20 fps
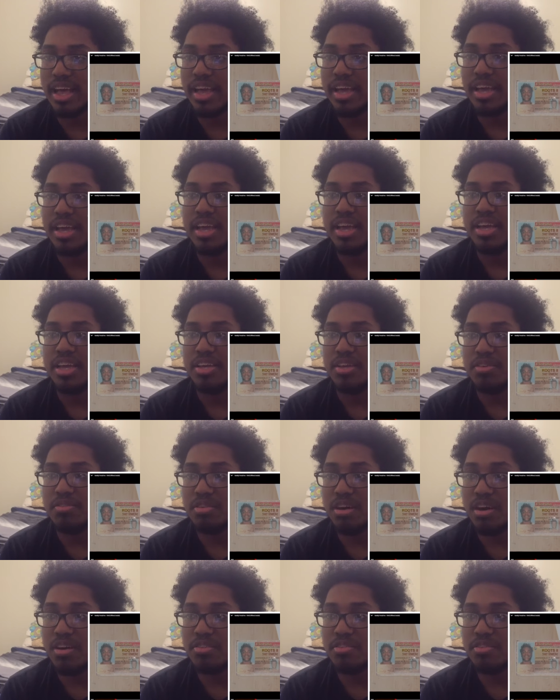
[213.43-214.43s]
like you
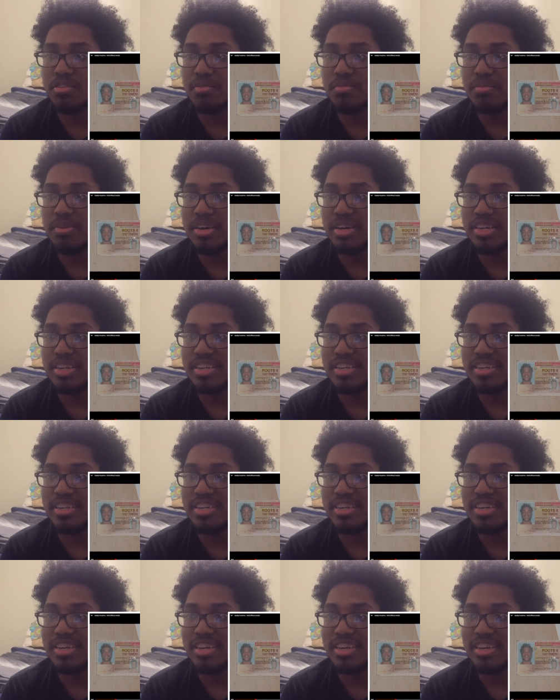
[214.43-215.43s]
talk too
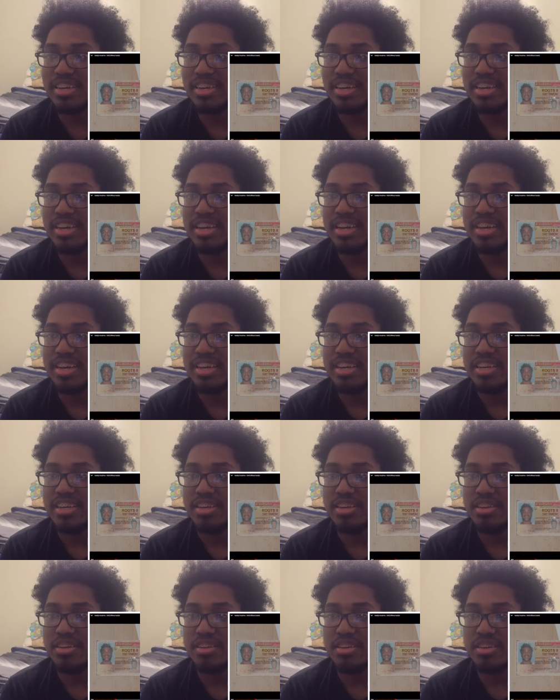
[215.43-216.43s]
much
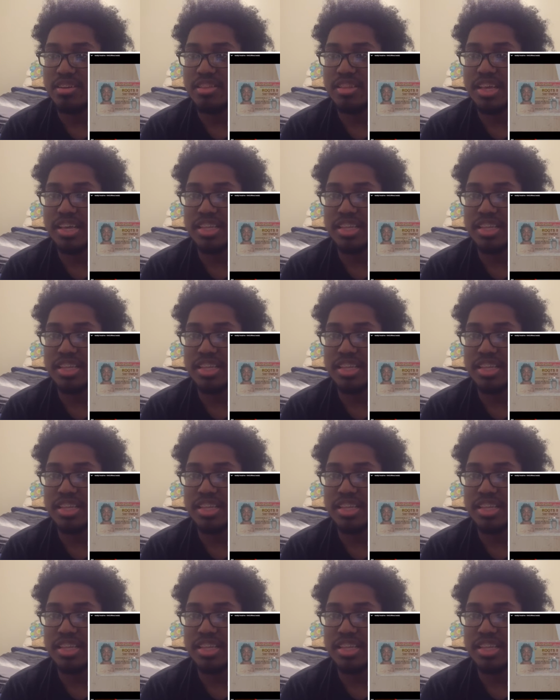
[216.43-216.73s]
you know,